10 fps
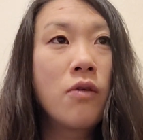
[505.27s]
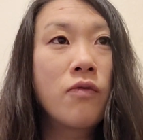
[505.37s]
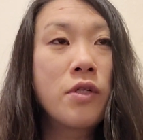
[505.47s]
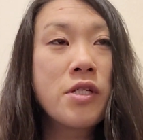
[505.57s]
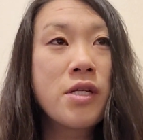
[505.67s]

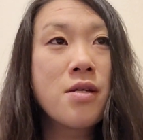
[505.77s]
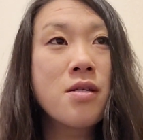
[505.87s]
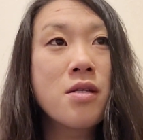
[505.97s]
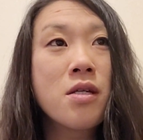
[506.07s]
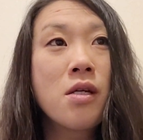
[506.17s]

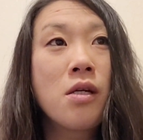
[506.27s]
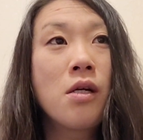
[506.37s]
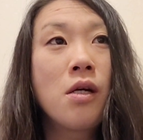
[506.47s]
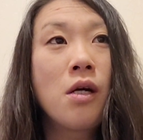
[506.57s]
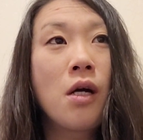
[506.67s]
Versus,
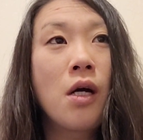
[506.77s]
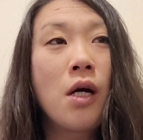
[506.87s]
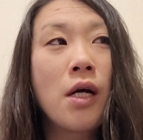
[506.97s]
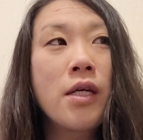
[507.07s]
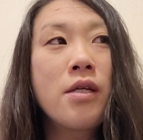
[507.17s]

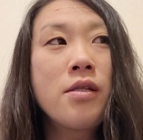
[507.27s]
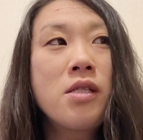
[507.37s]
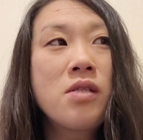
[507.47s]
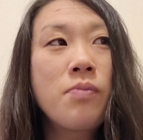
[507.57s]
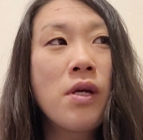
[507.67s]
I
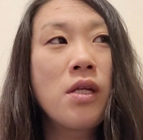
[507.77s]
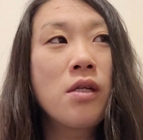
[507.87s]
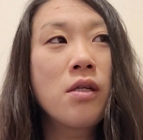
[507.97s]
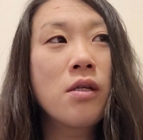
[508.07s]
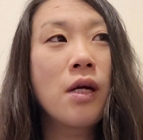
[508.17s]

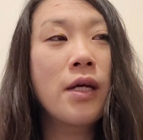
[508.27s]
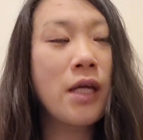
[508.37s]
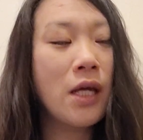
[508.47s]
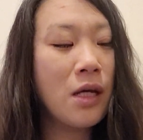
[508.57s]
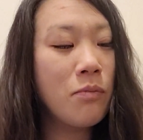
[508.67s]

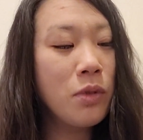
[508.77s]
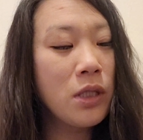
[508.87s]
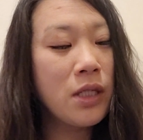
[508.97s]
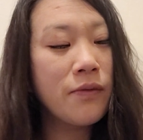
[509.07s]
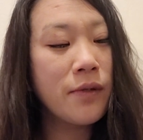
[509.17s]
can't
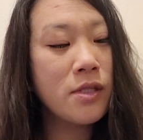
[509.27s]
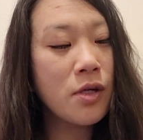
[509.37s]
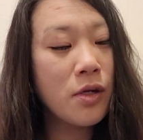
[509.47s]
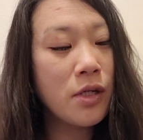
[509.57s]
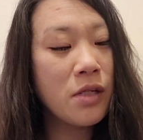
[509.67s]
believe it's
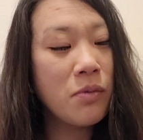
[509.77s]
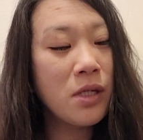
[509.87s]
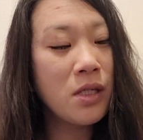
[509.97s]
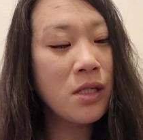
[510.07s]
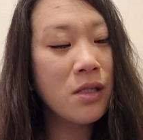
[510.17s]
already
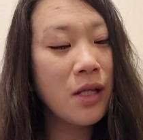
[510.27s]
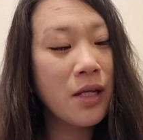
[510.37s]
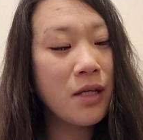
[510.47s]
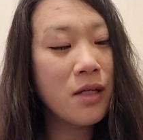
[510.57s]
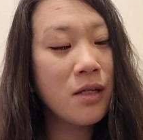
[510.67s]
been like,